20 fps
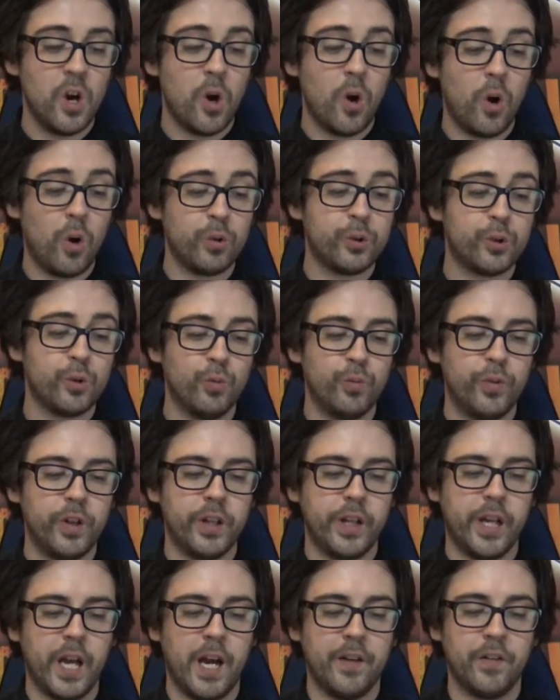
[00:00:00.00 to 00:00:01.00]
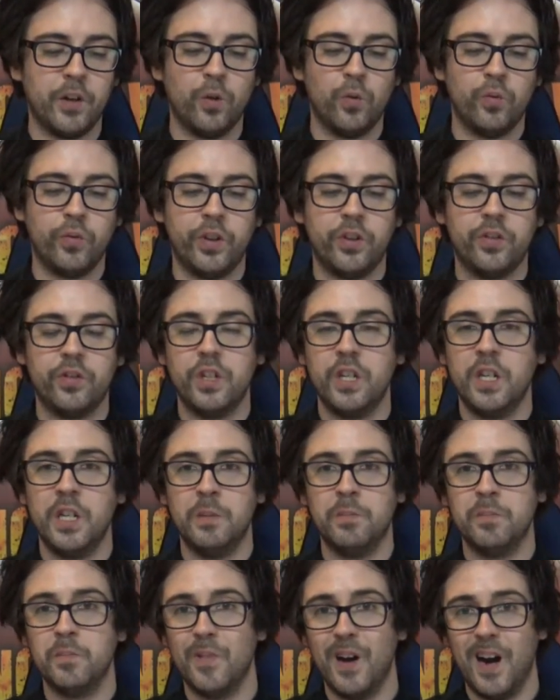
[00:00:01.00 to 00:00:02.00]
Also, really having only
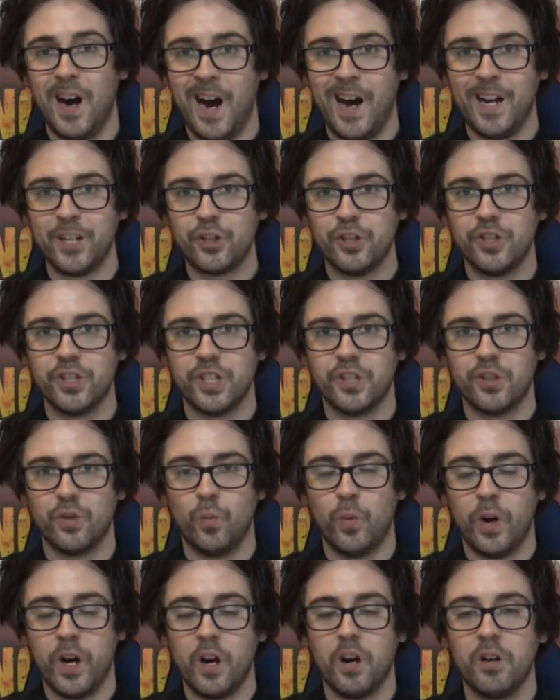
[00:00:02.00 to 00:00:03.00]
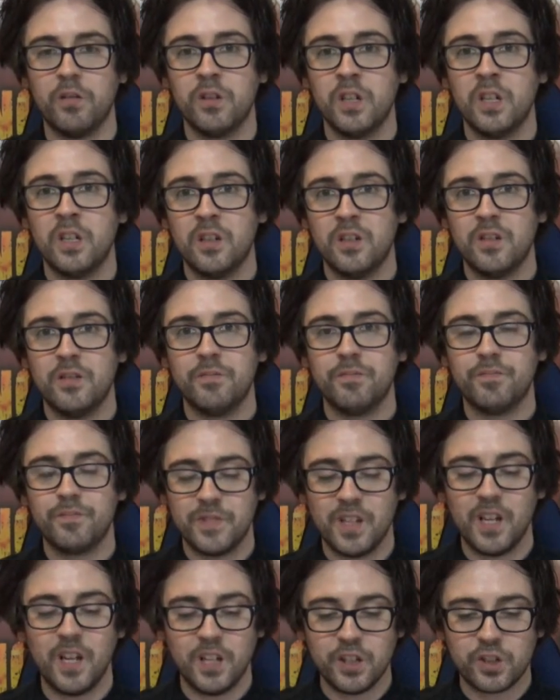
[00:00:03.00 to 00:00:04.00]
3 actions, as it were,
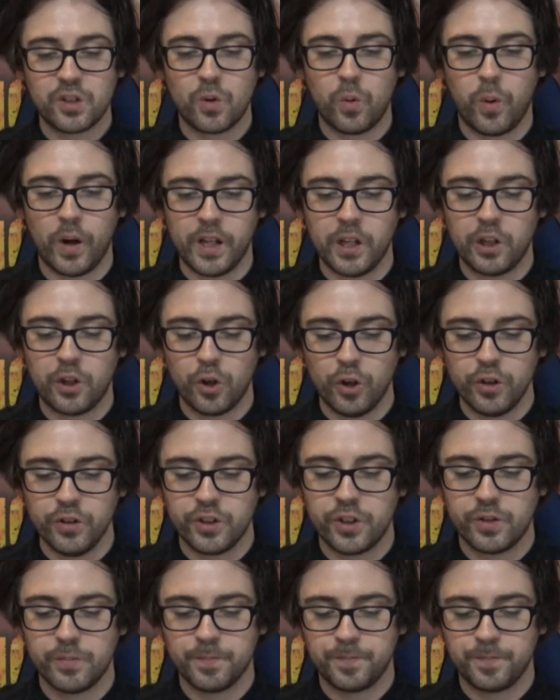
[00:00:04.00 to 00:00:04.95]
is quite good.